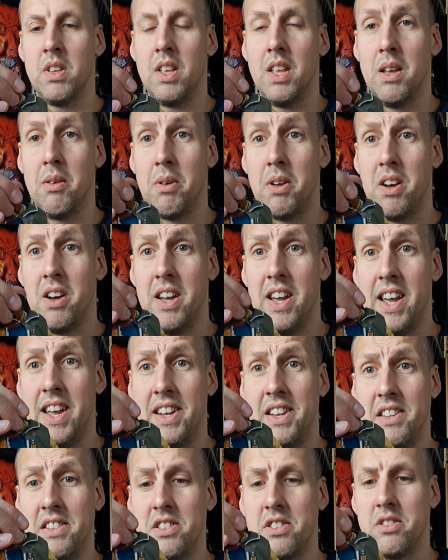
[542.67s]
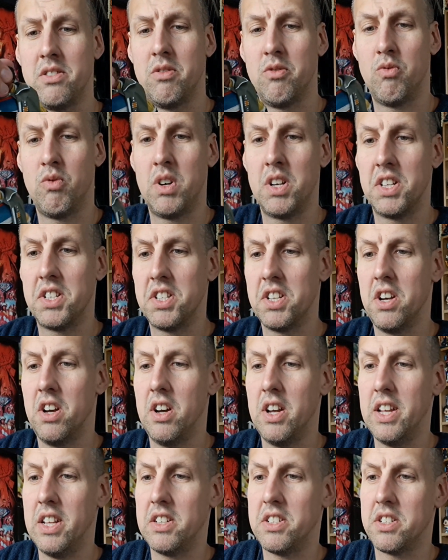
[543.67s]
we are. Head is really
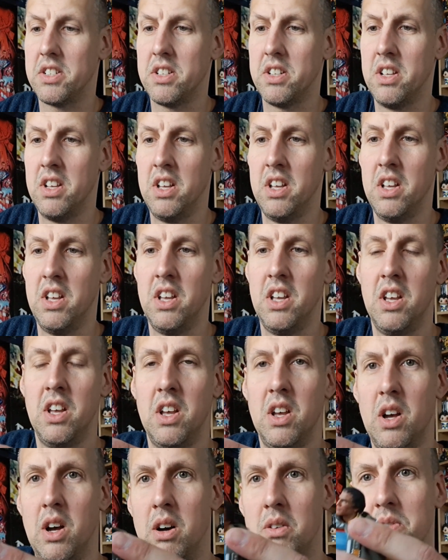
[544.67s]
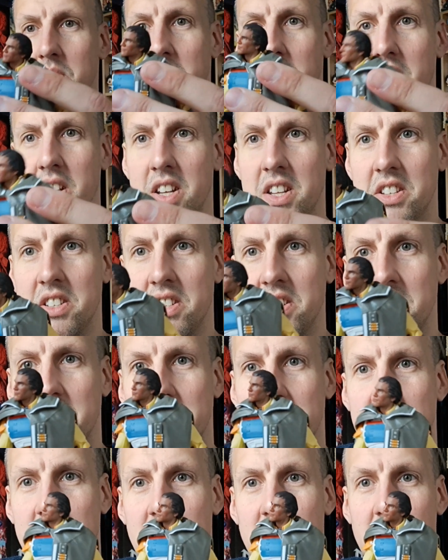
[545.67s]
tight. Obviously this is
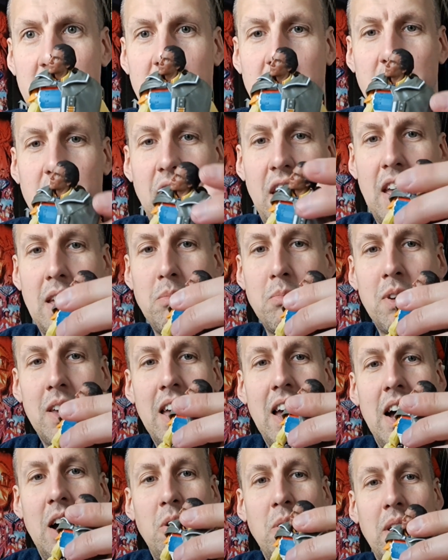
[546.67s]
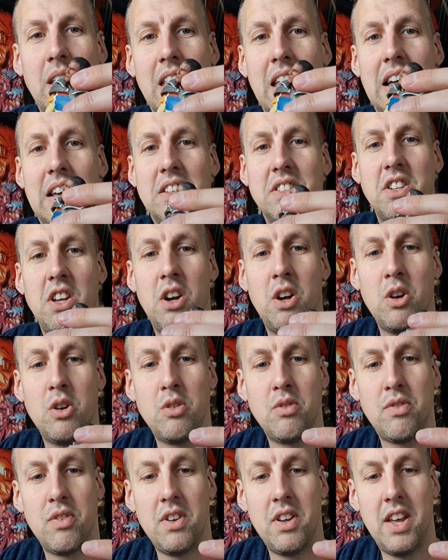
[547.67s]
the kind of cape cowl he has
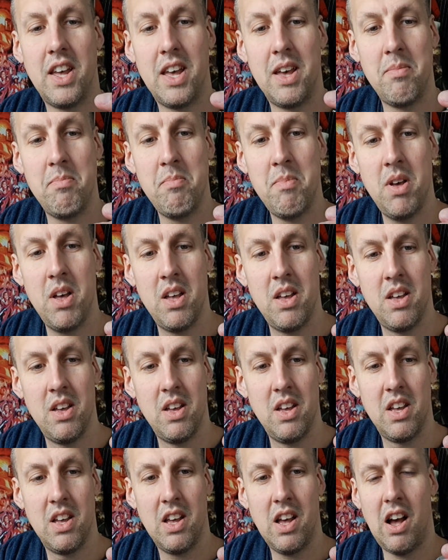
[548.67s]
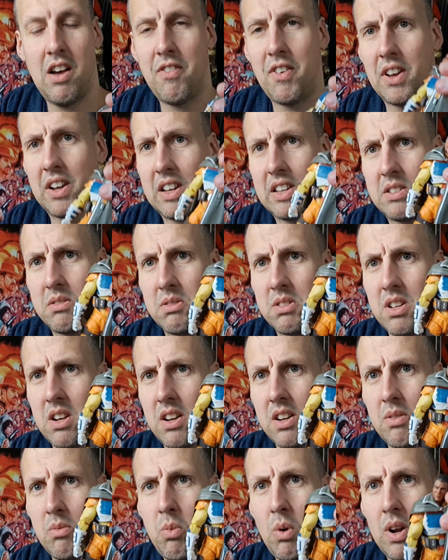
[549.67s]
over him. I think this was
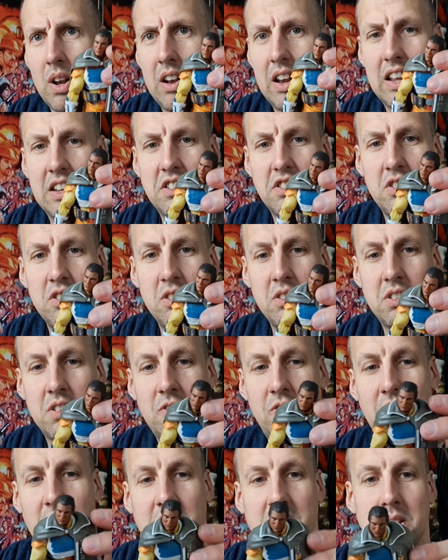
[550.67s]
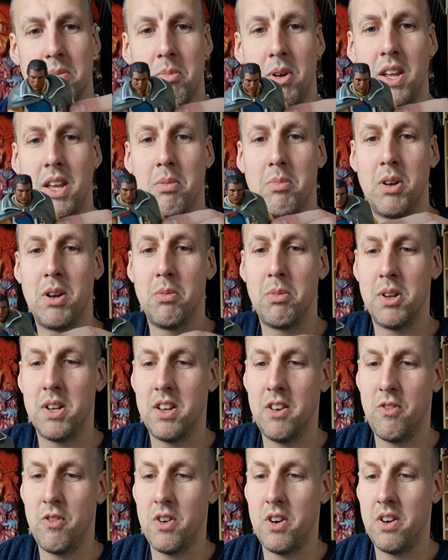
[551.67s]
kind of one of the exclusive things to make him a little bit
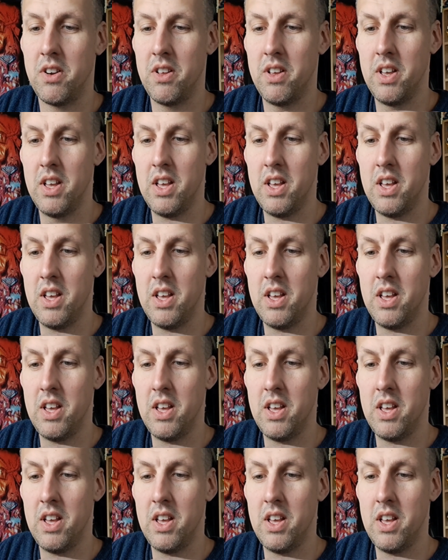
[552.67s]
different.